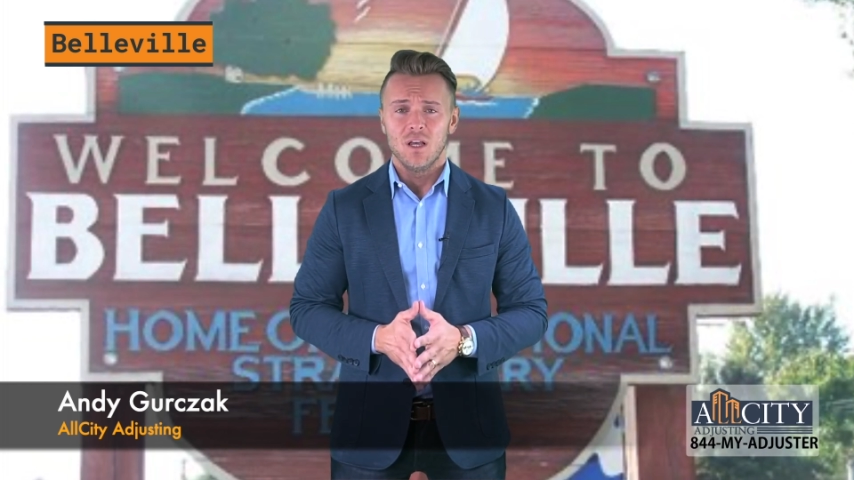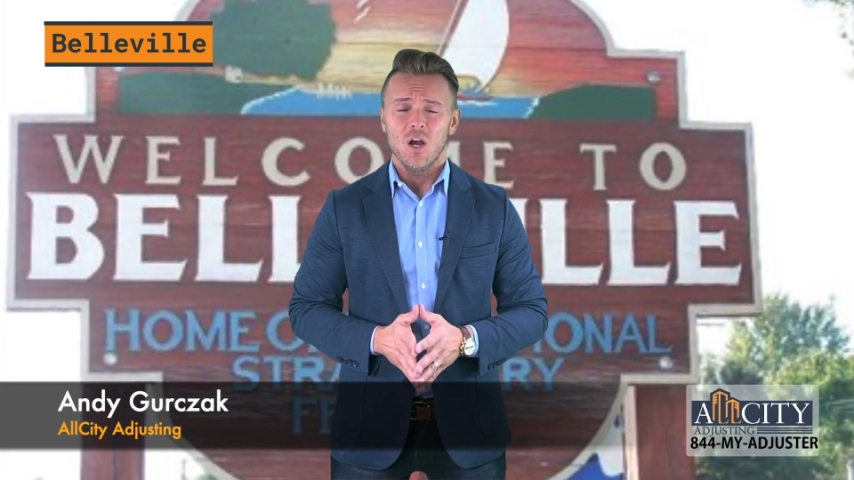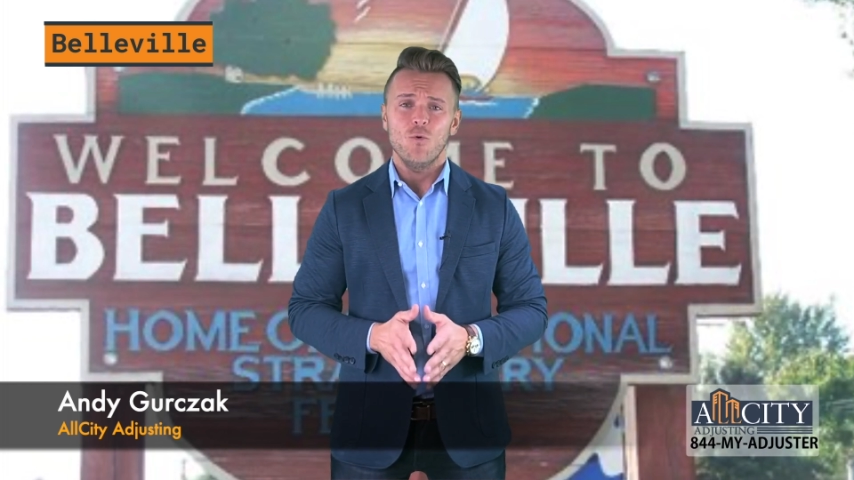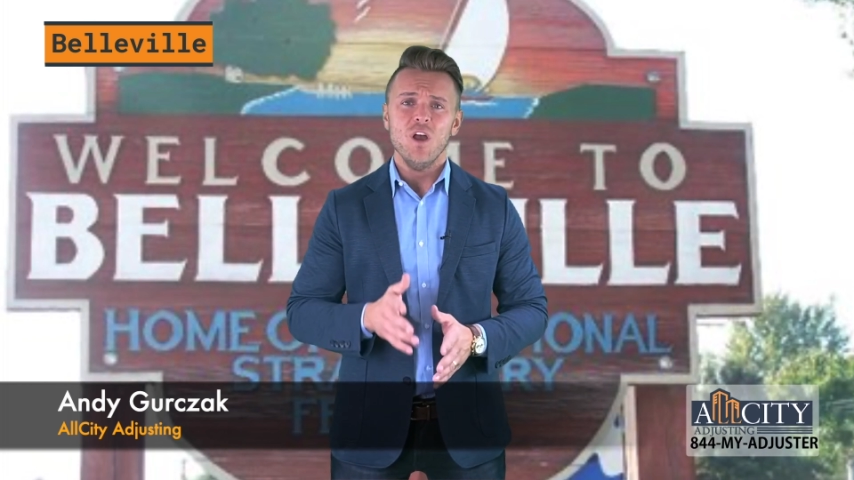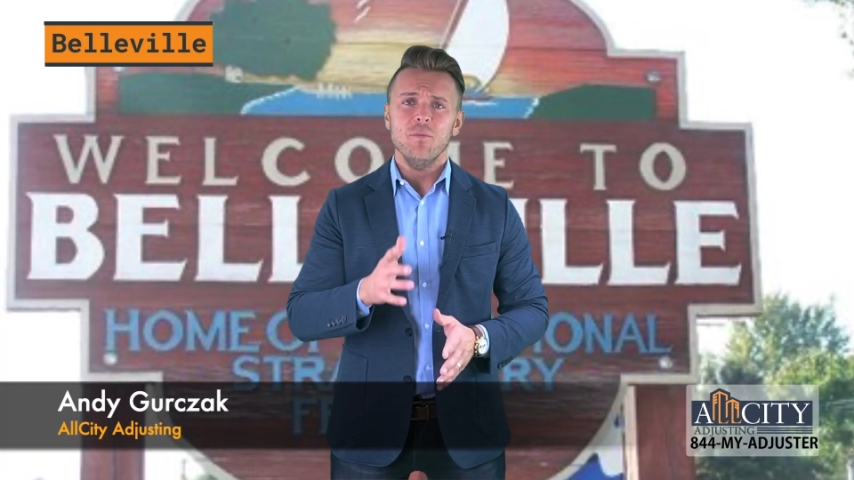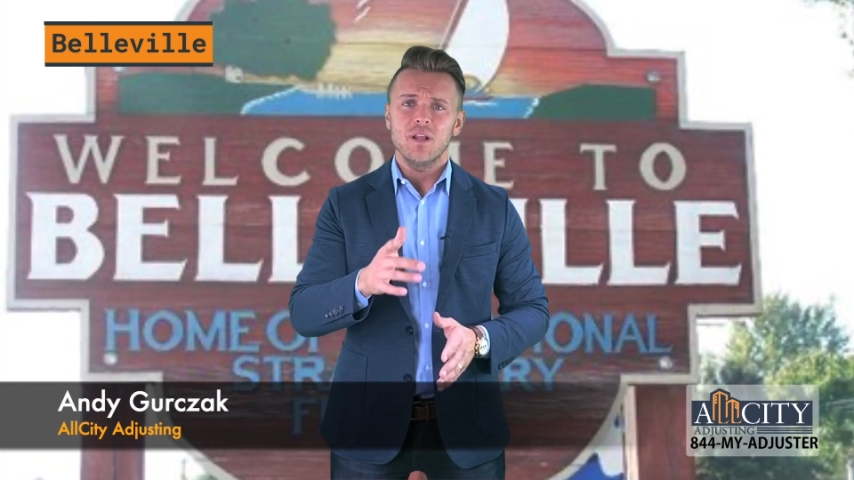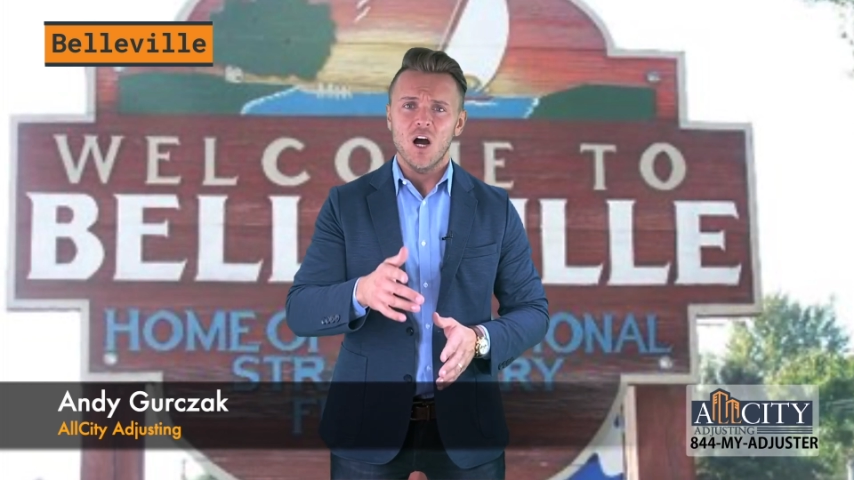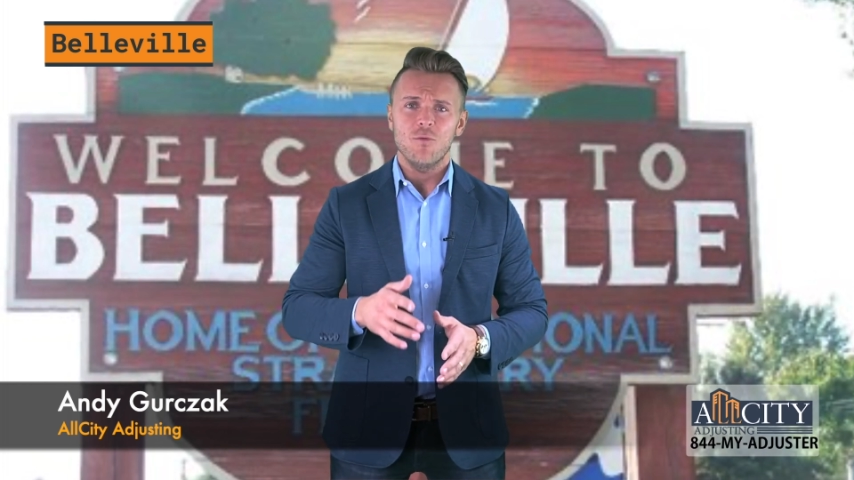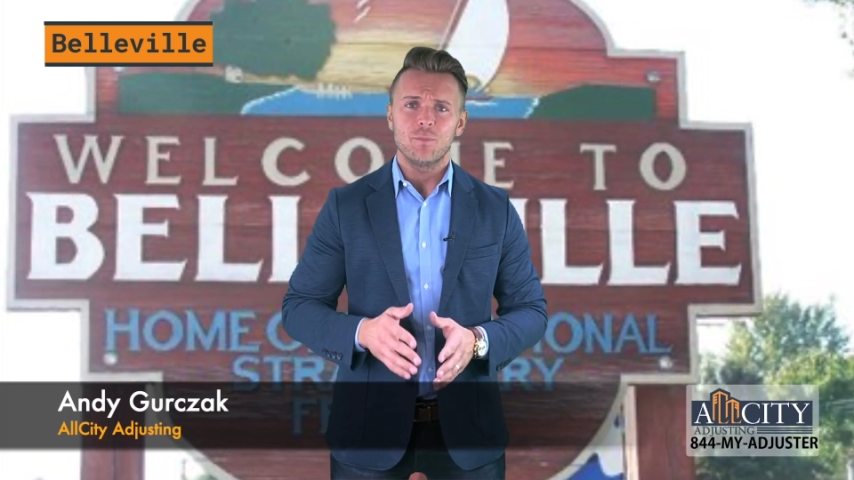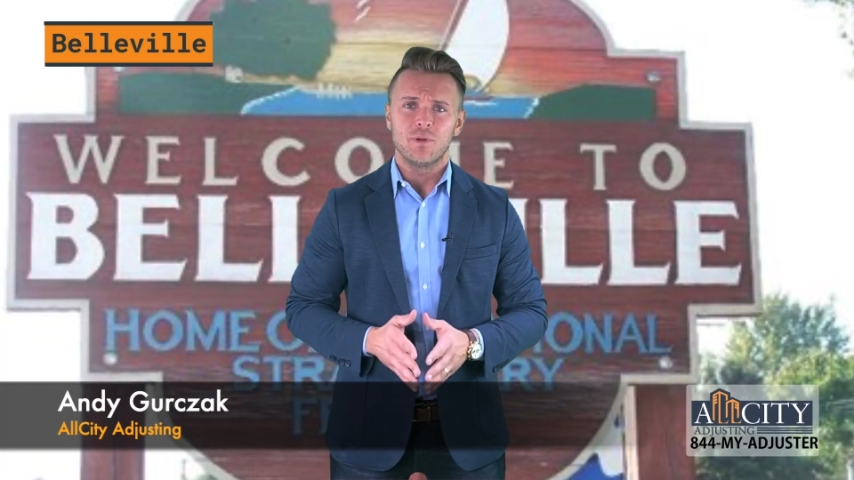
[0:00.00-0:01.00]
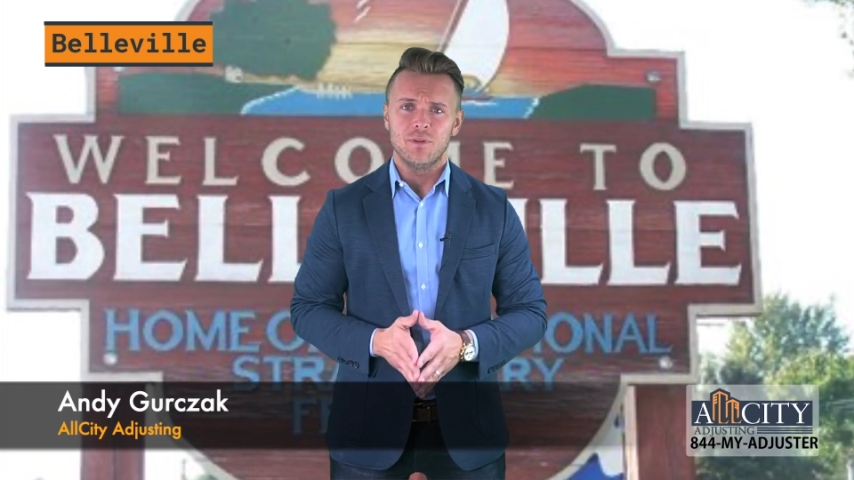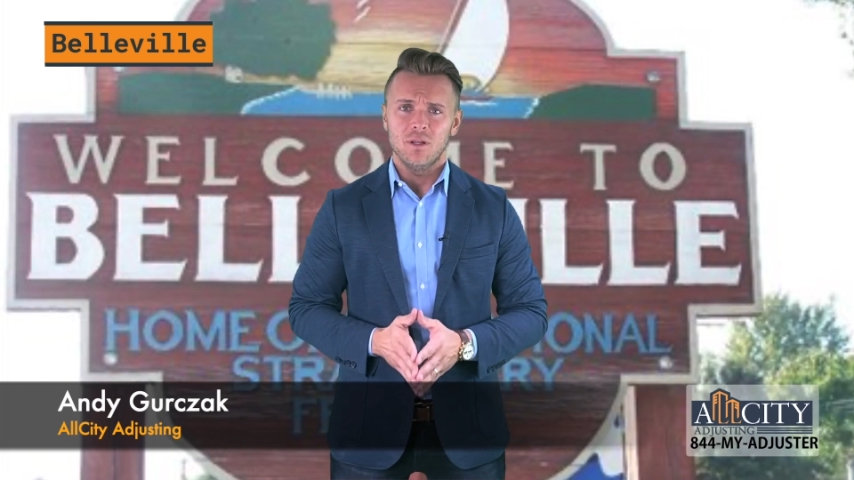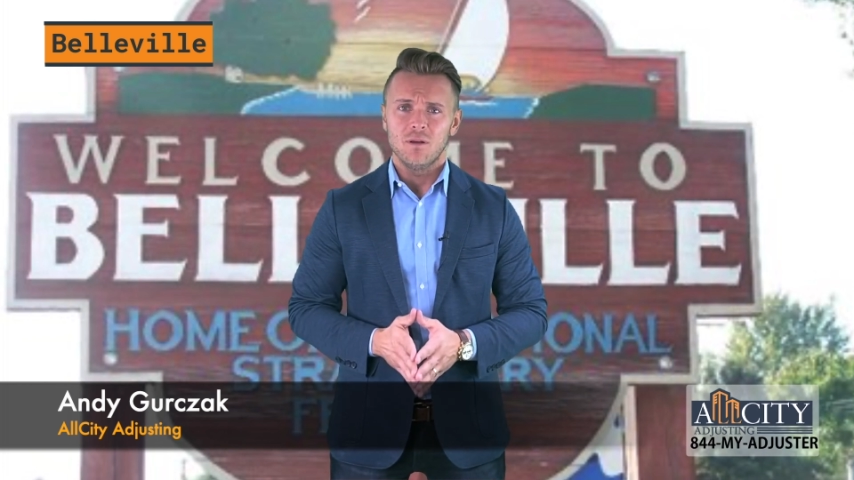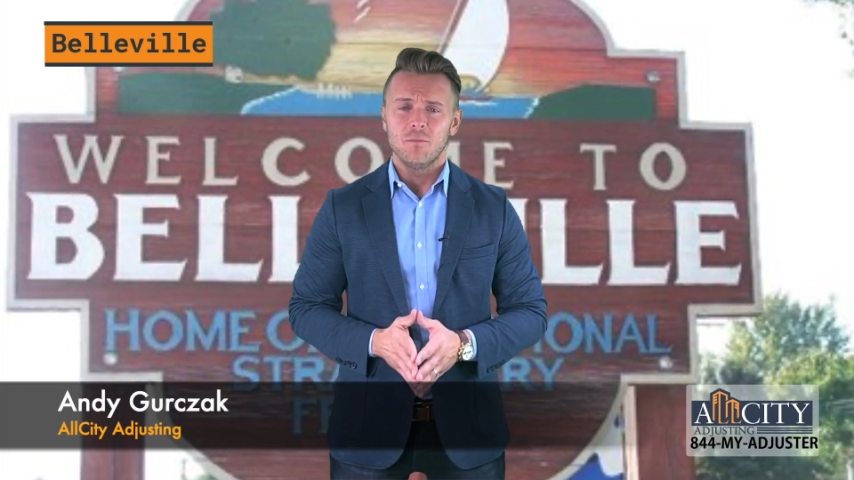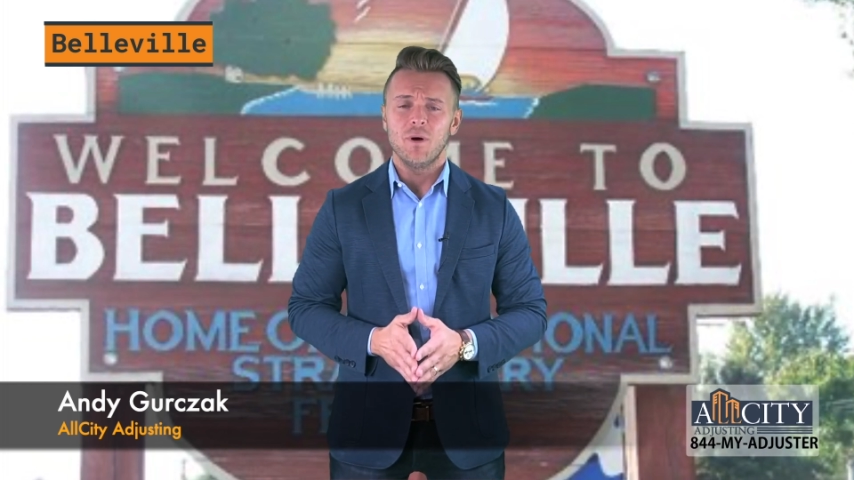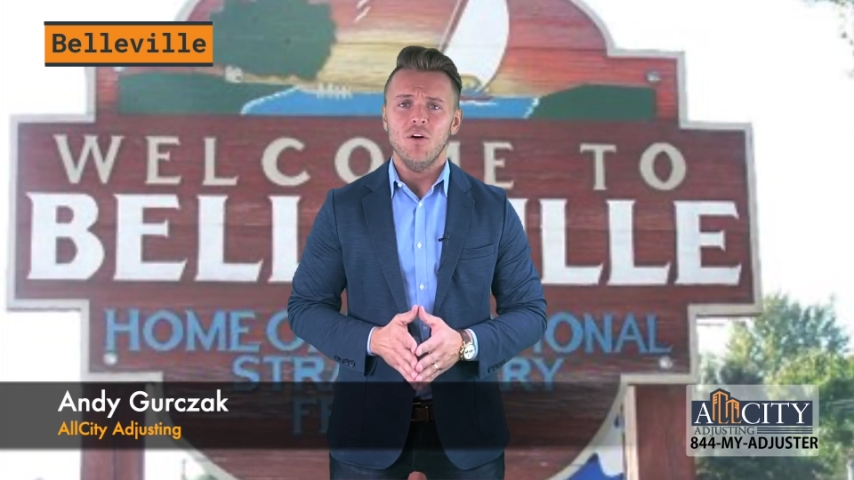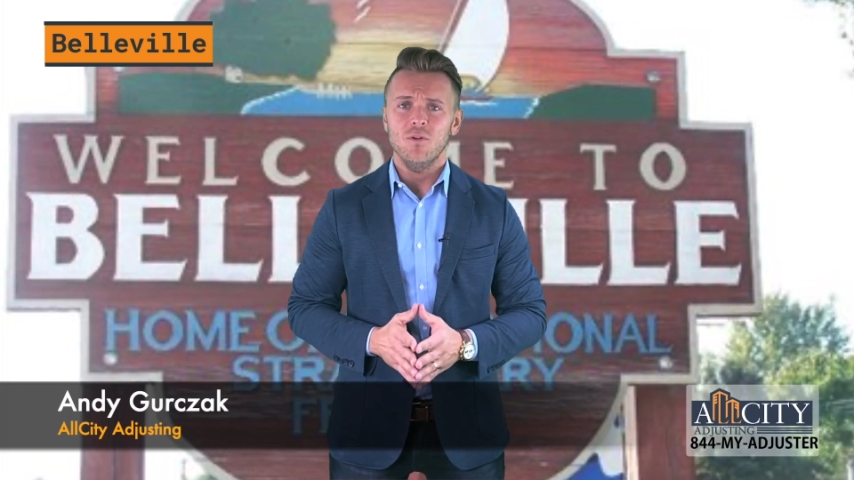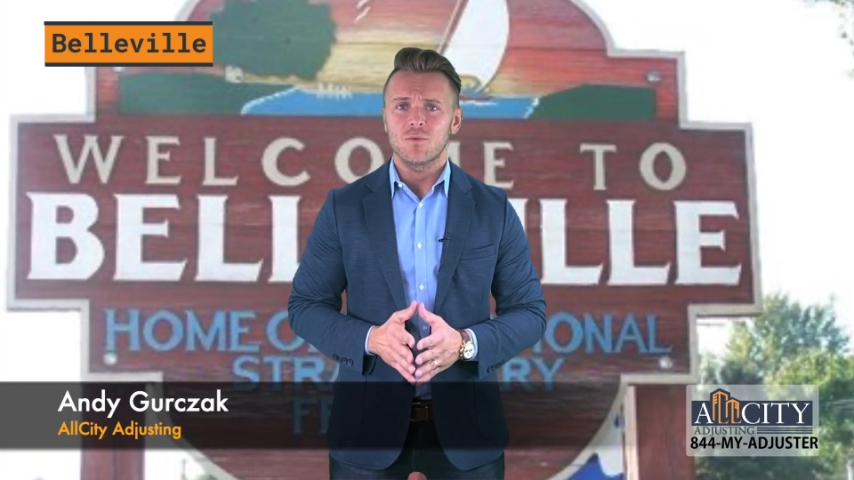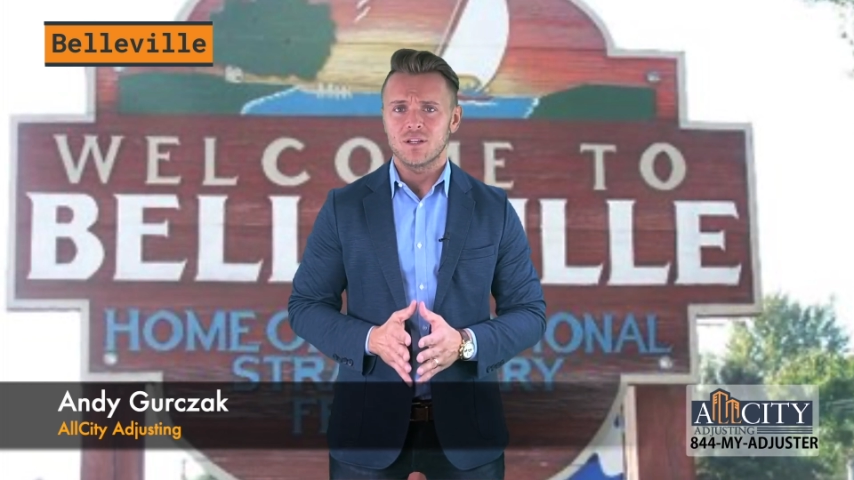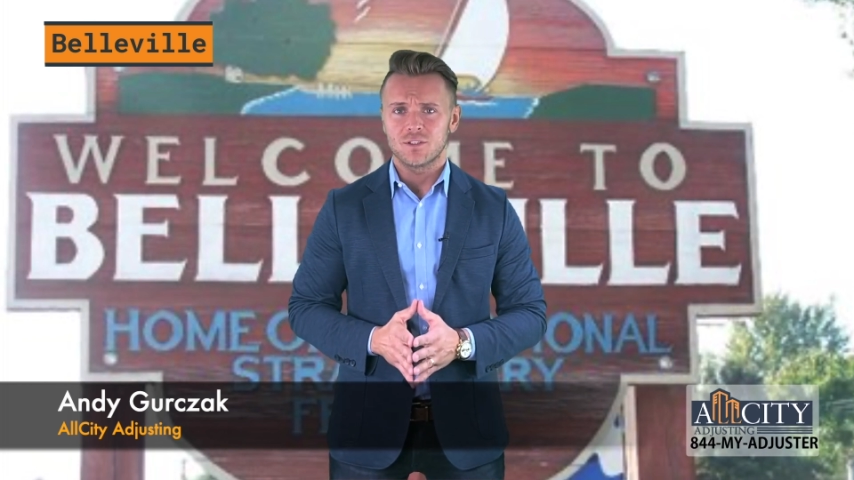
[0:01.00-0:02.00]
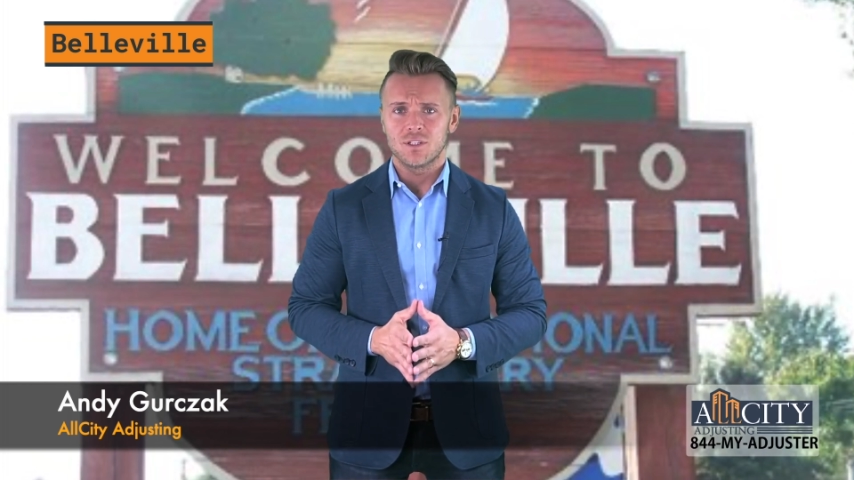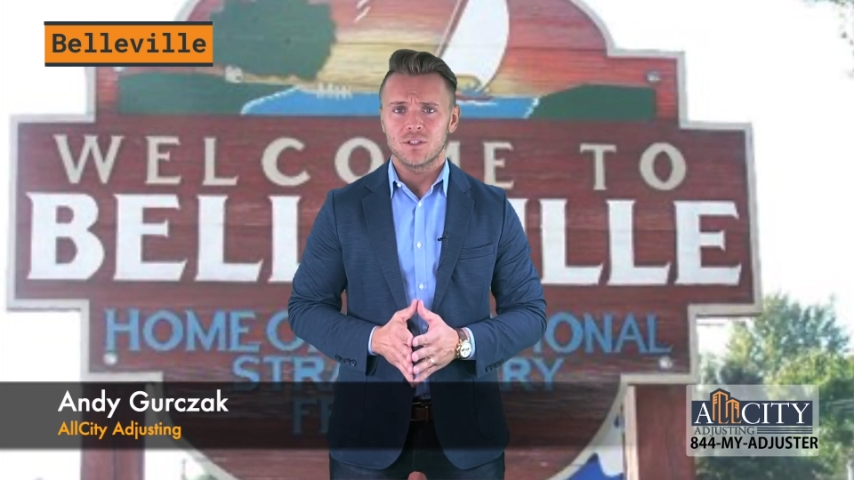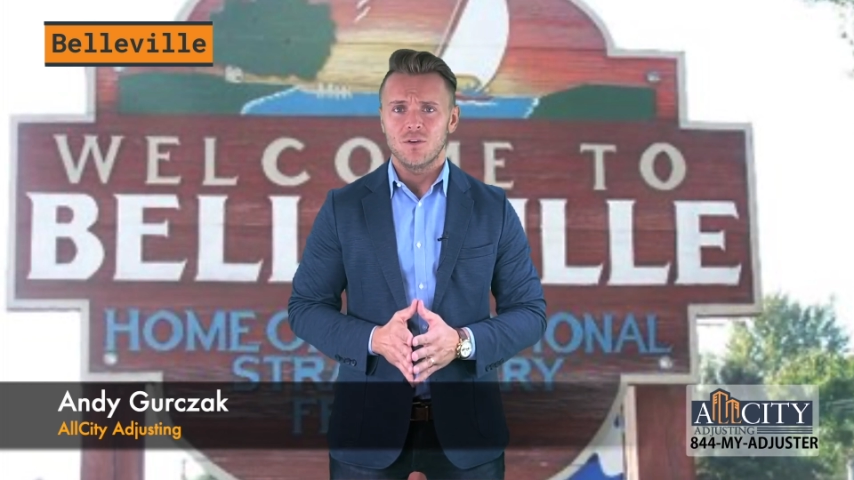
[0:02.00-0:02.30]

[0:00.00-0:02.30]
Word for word: We have been helping Belleville residents